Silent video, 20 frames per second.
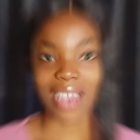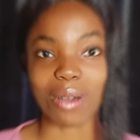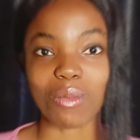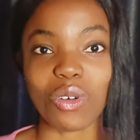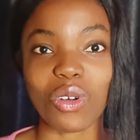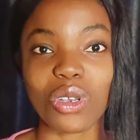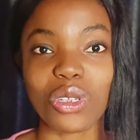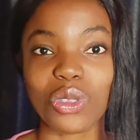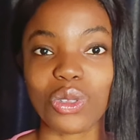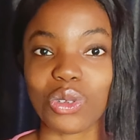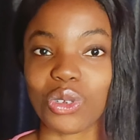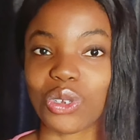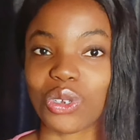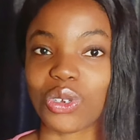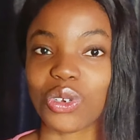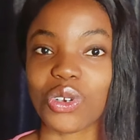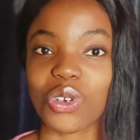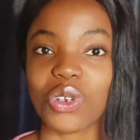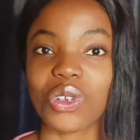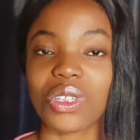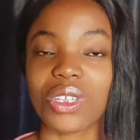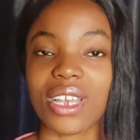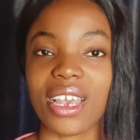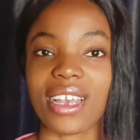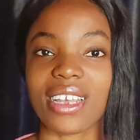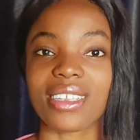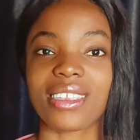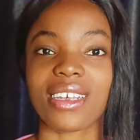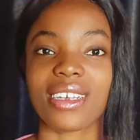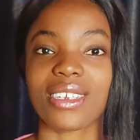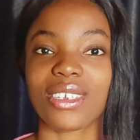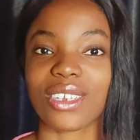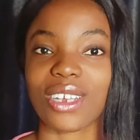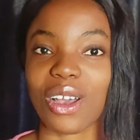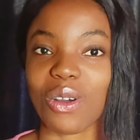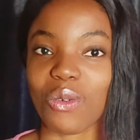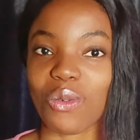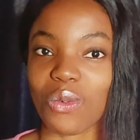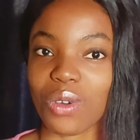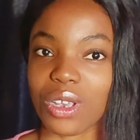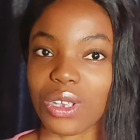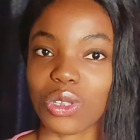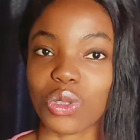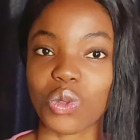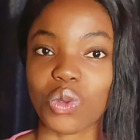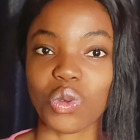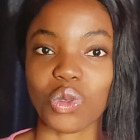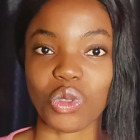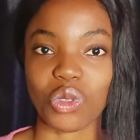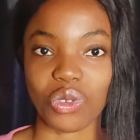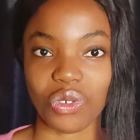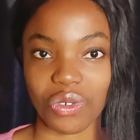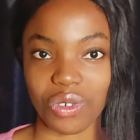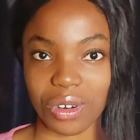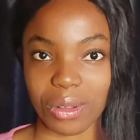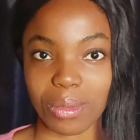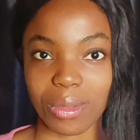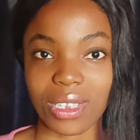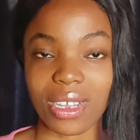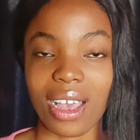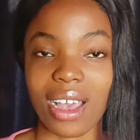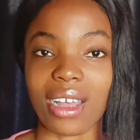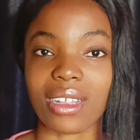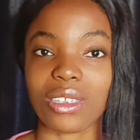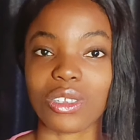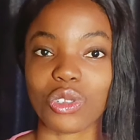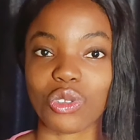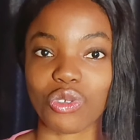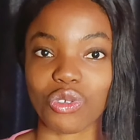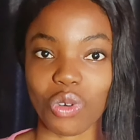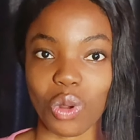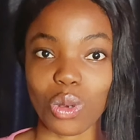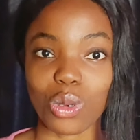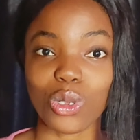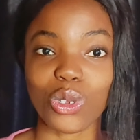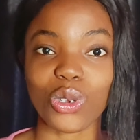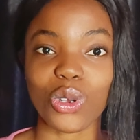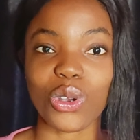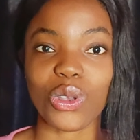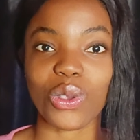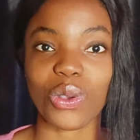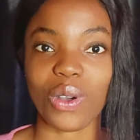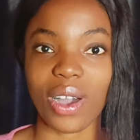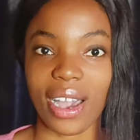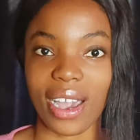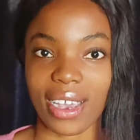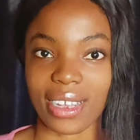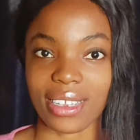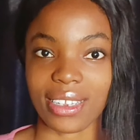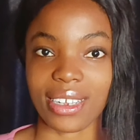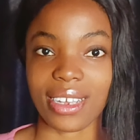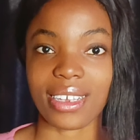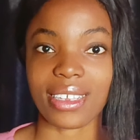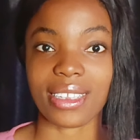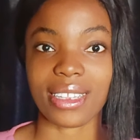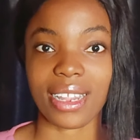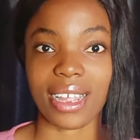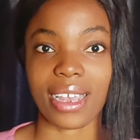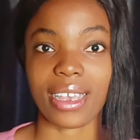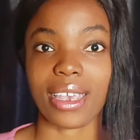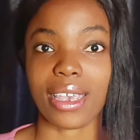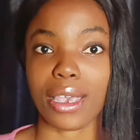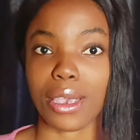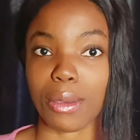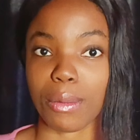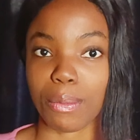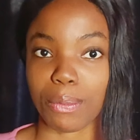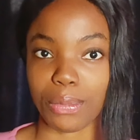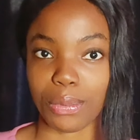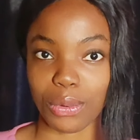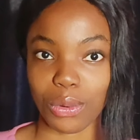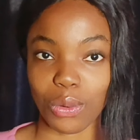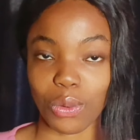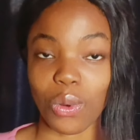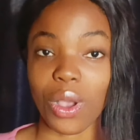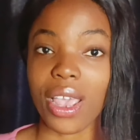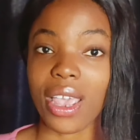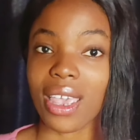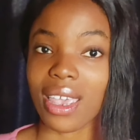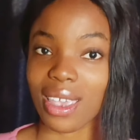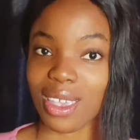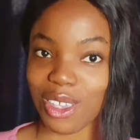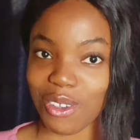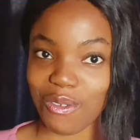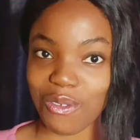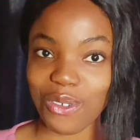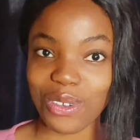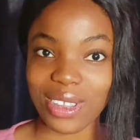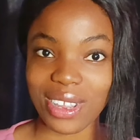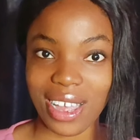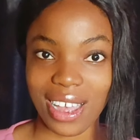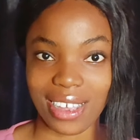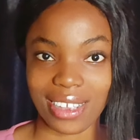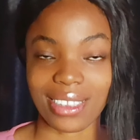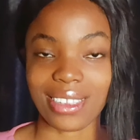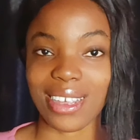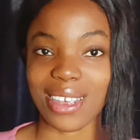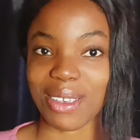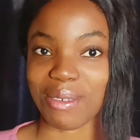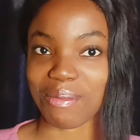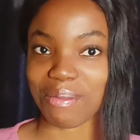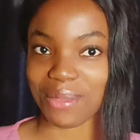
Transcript: am going to show you the essential ways to script and structure your ideas like a pro, even as a